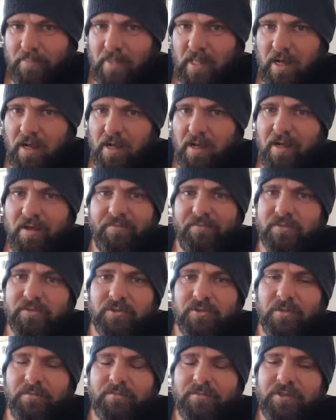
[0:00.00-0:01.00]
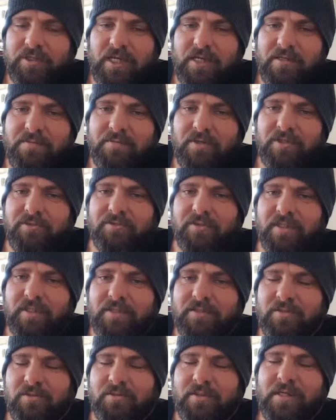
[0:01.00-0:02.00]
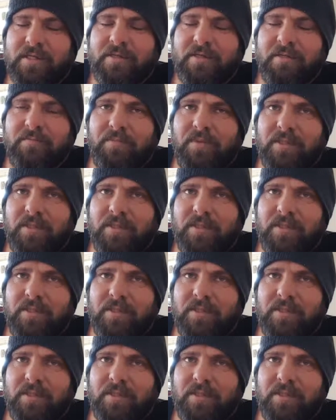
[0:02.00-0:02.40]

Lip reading: I haven't stopped changing my drinks or anything,